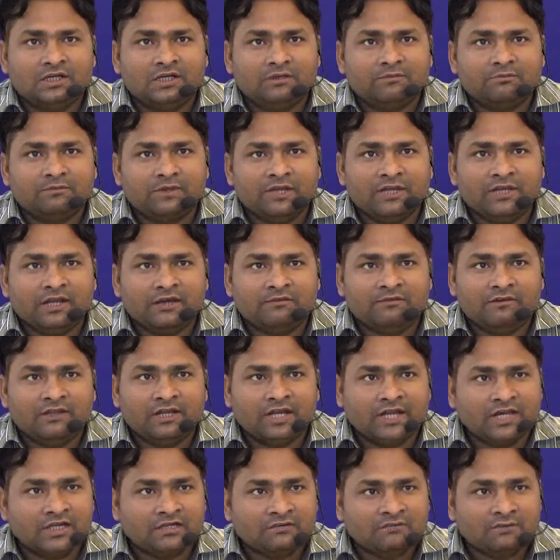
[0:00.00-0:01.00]

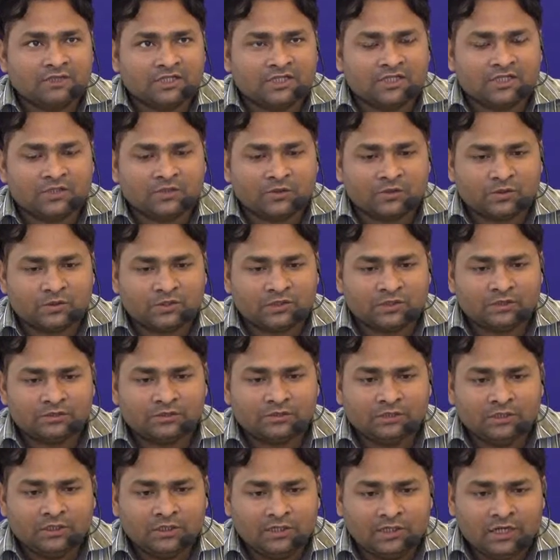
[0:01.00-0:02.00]
pre-Raphaelite Brotherhood.
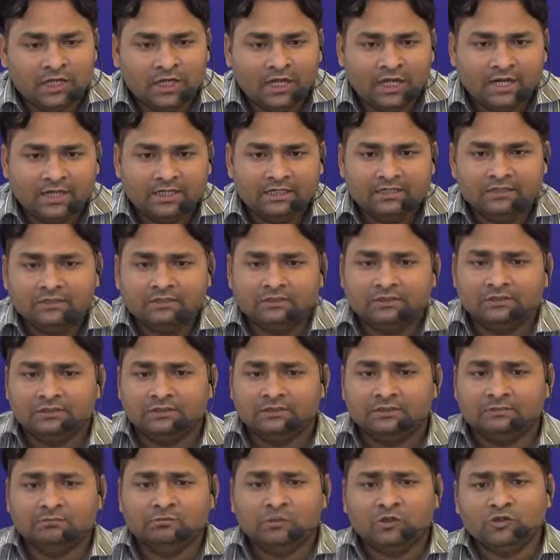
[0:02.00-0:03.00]
And
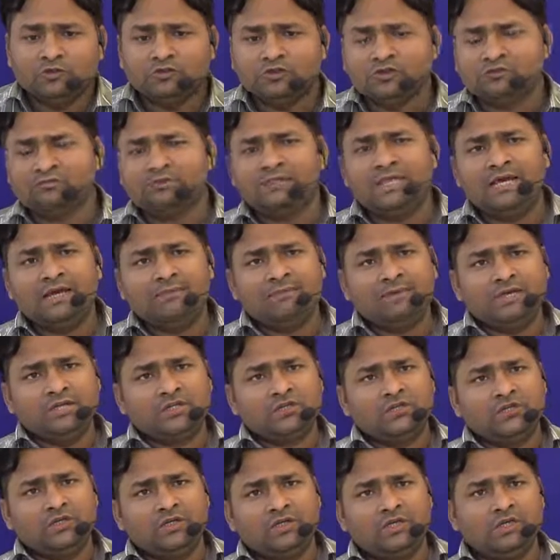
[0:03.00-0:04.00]
both of them
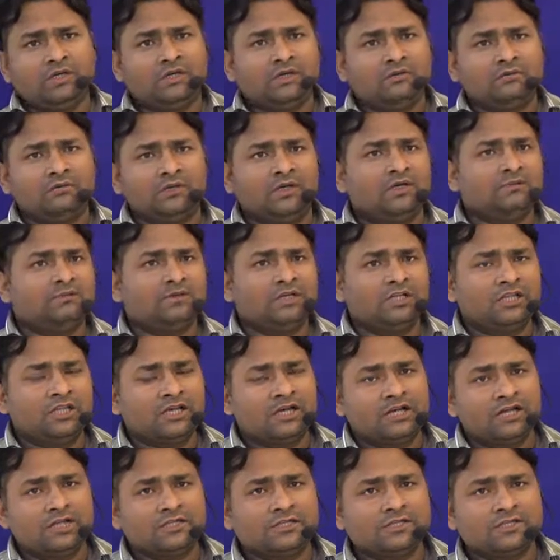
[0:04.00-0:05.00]
actually,
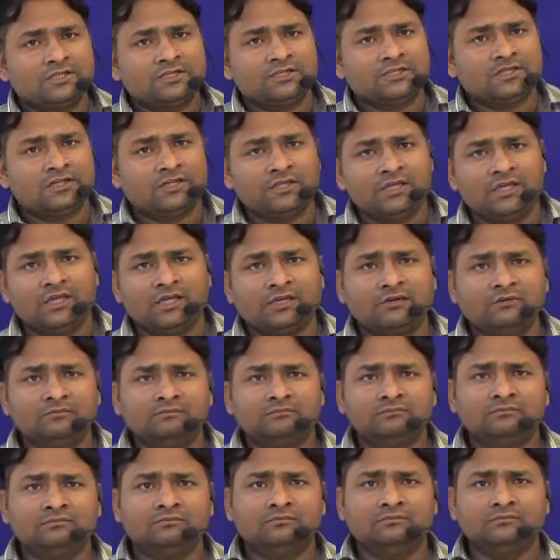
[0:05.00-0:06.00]
brother and sister, they
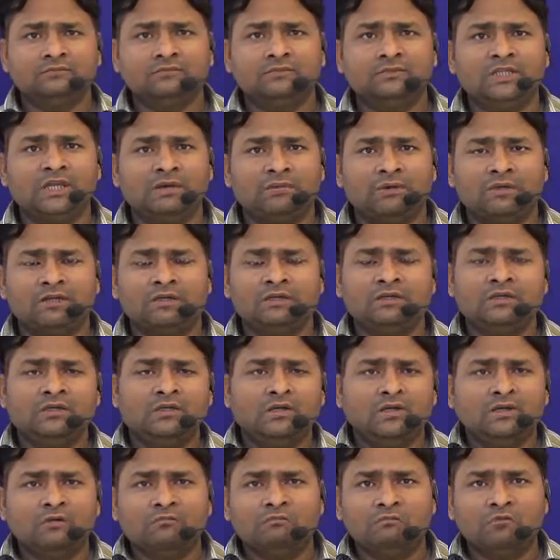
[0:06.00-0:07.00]
were,
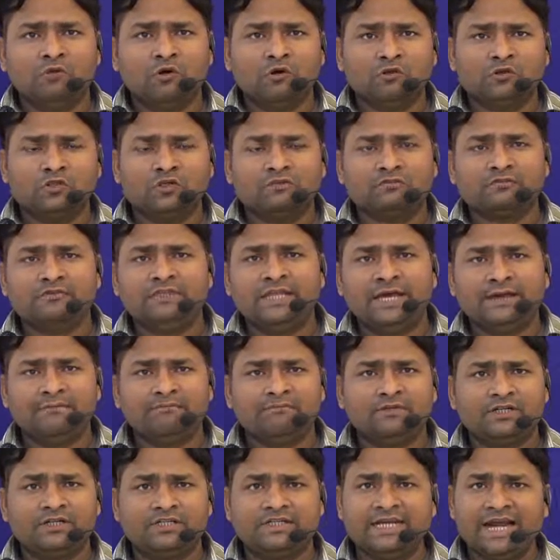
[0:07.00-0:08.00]
both of them
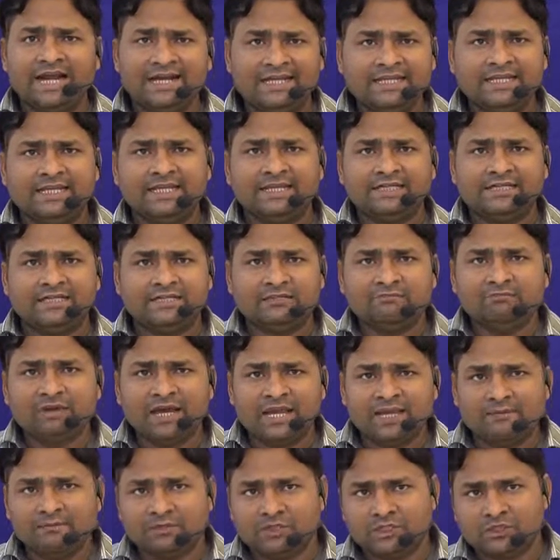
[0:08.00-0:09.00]
were dedicated
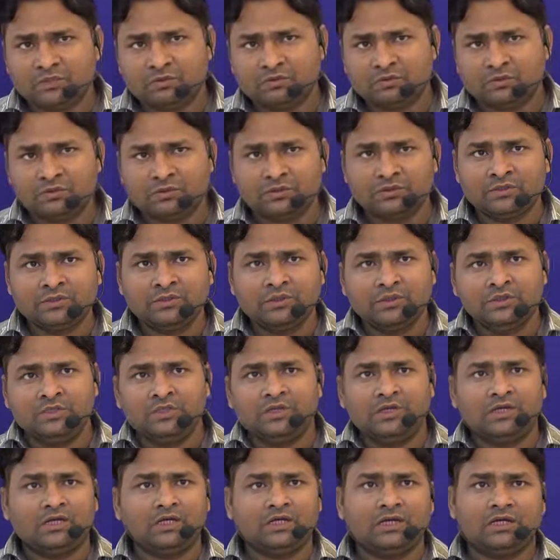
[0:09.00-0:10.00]
very much for
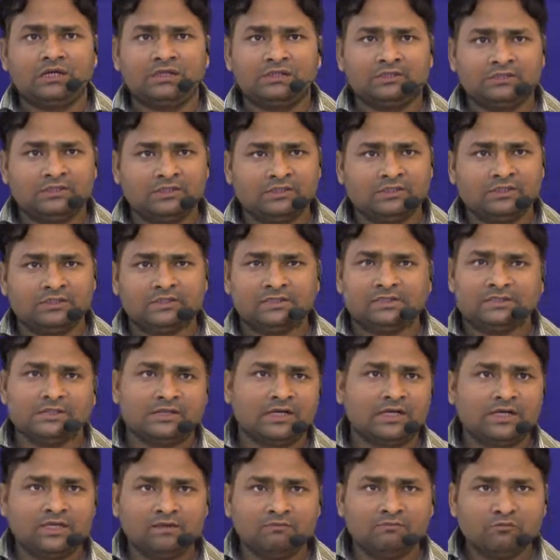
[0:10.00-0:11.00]
this
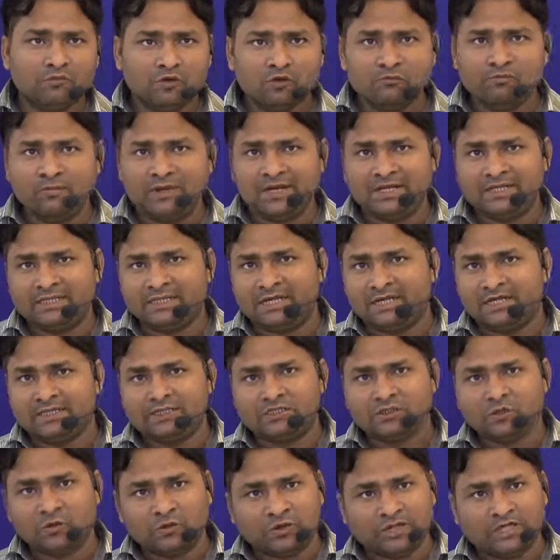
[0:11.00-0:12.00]
movement that is
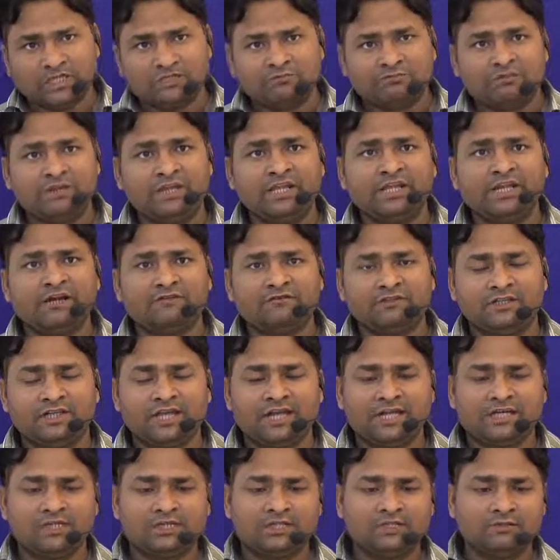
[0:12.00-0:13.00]
known as
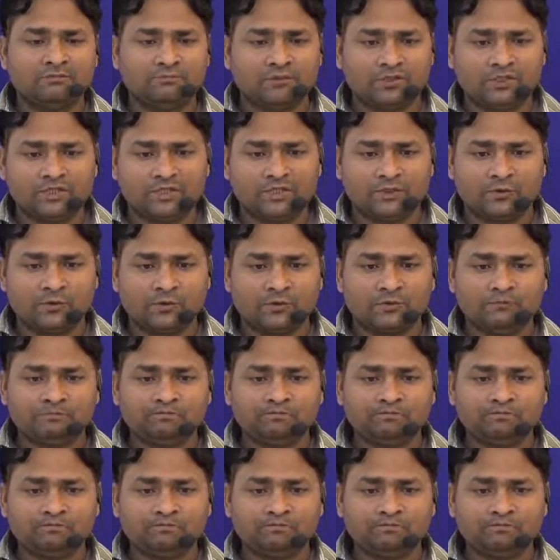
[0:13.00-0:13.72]
pre-Raphaelite Brotherhood.